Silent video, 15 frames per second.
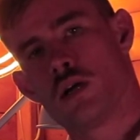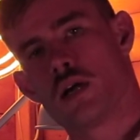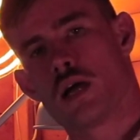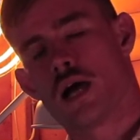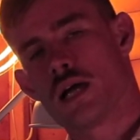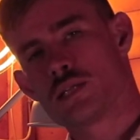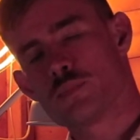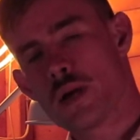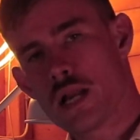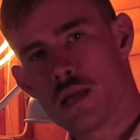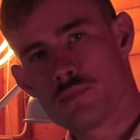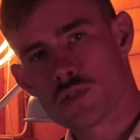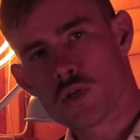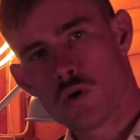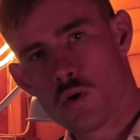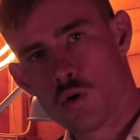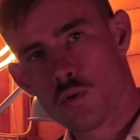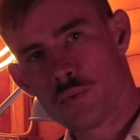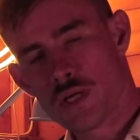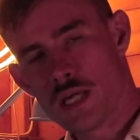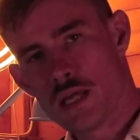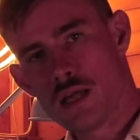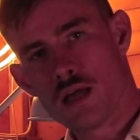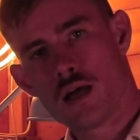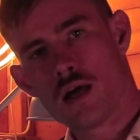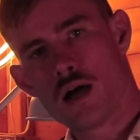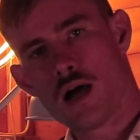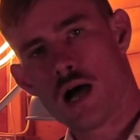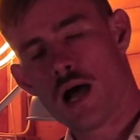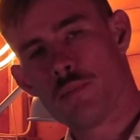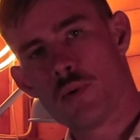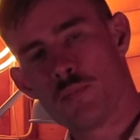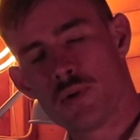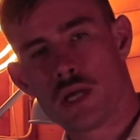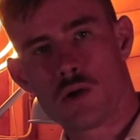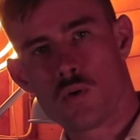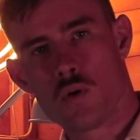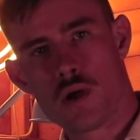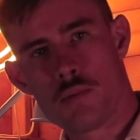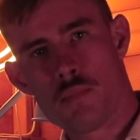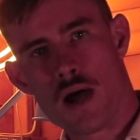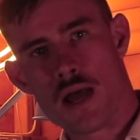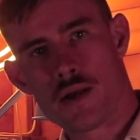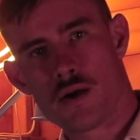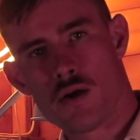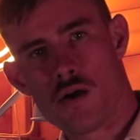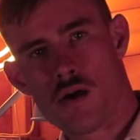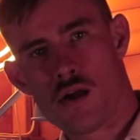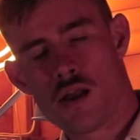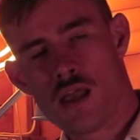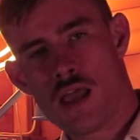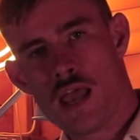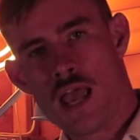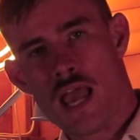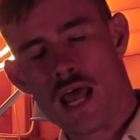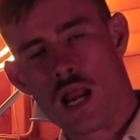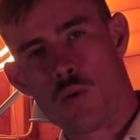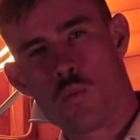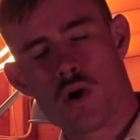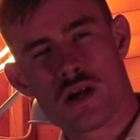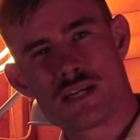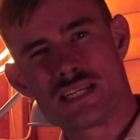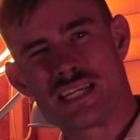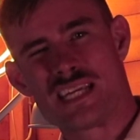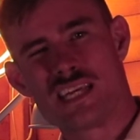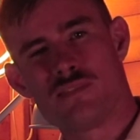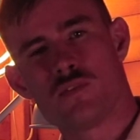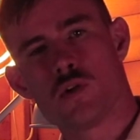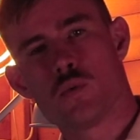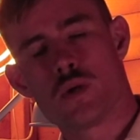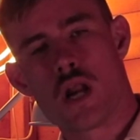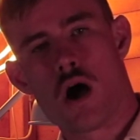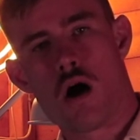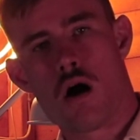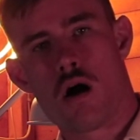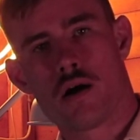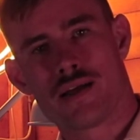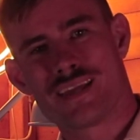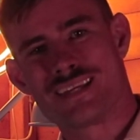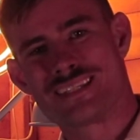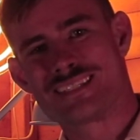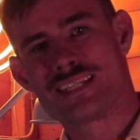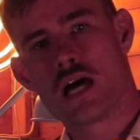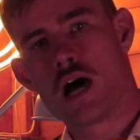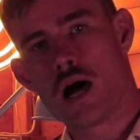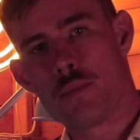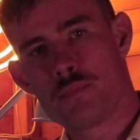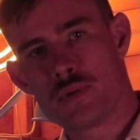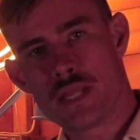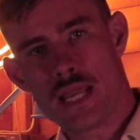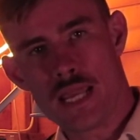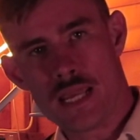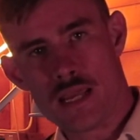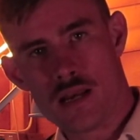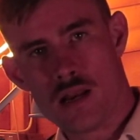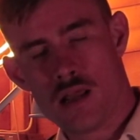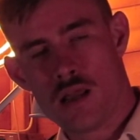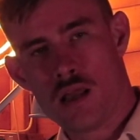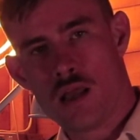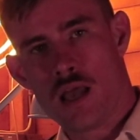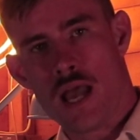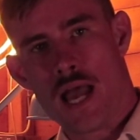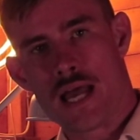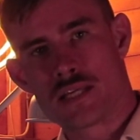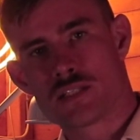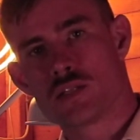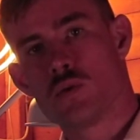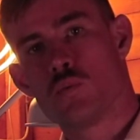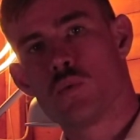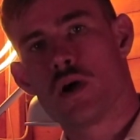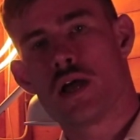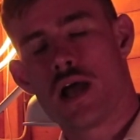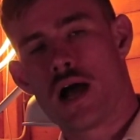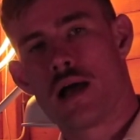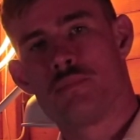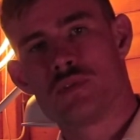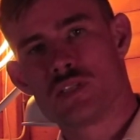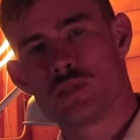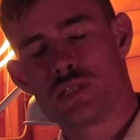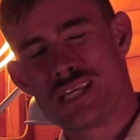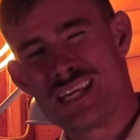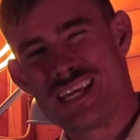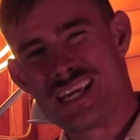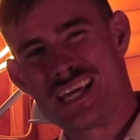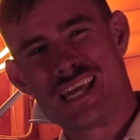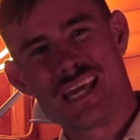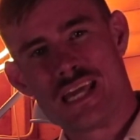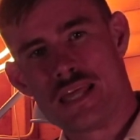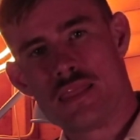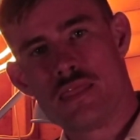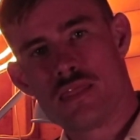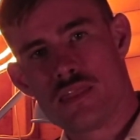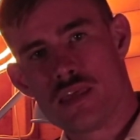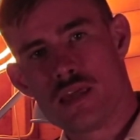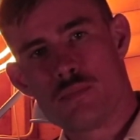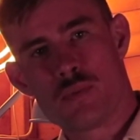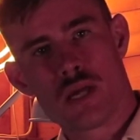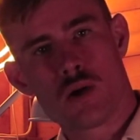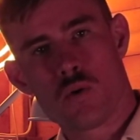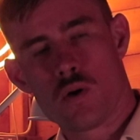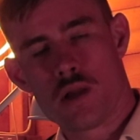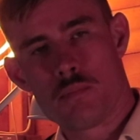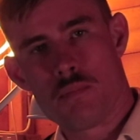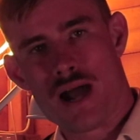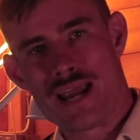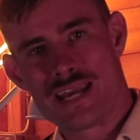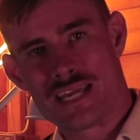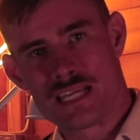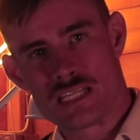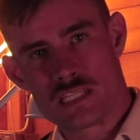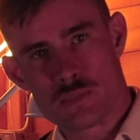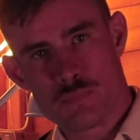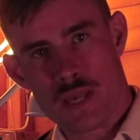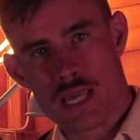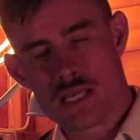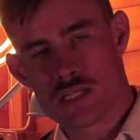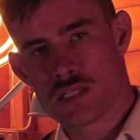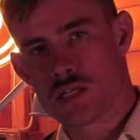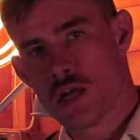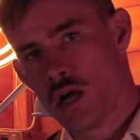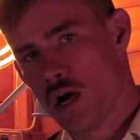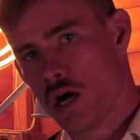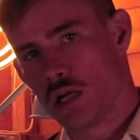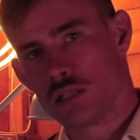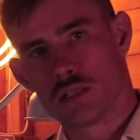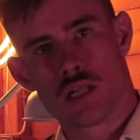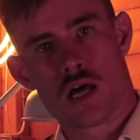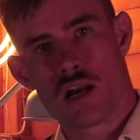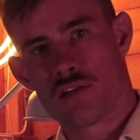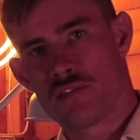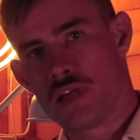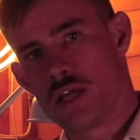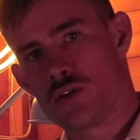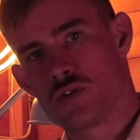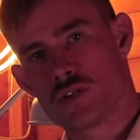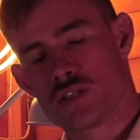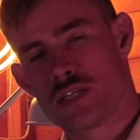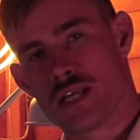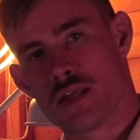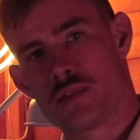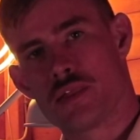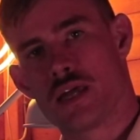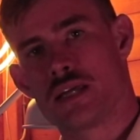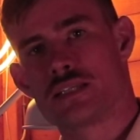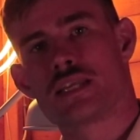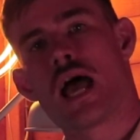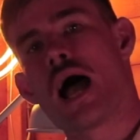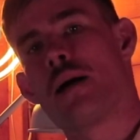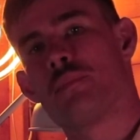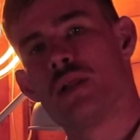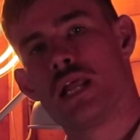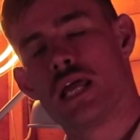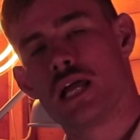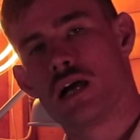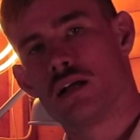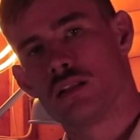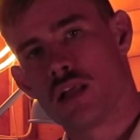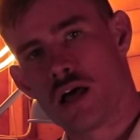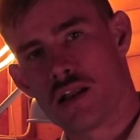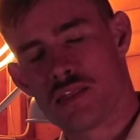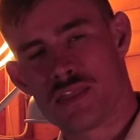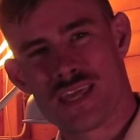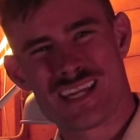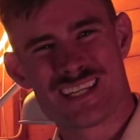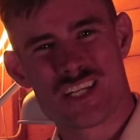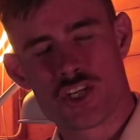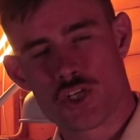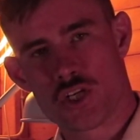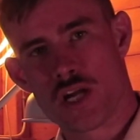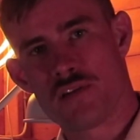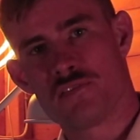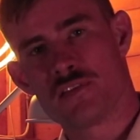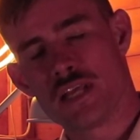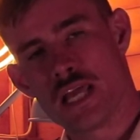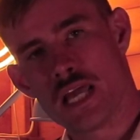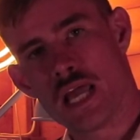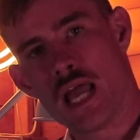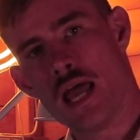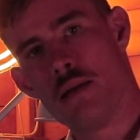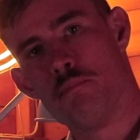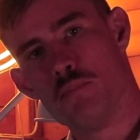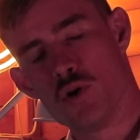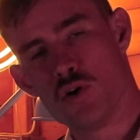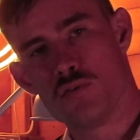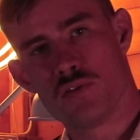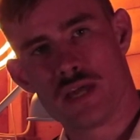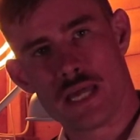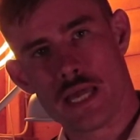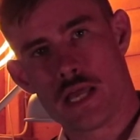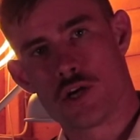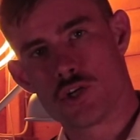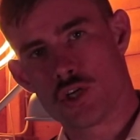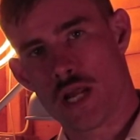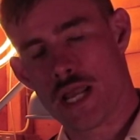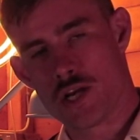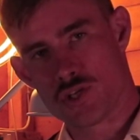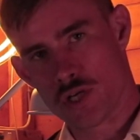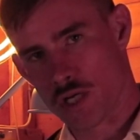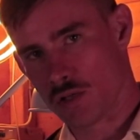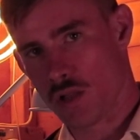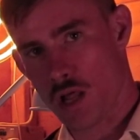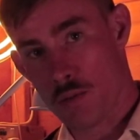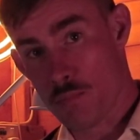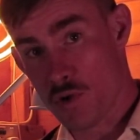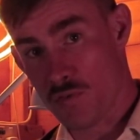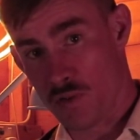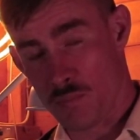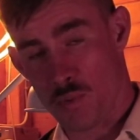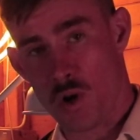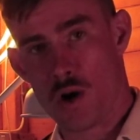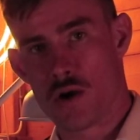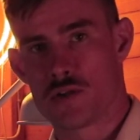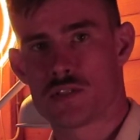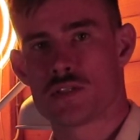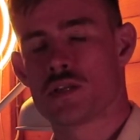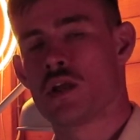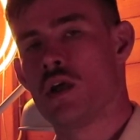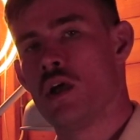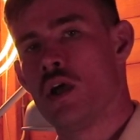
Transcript: Guys, my name's Colby. I'm a Bitcoin miner, and I wanted to give you an August update as to what I'm seeing in the Bitcoin mining space. A lot of interesting things happening, a lot of things shifting and moving and changing, a lot of moving parts.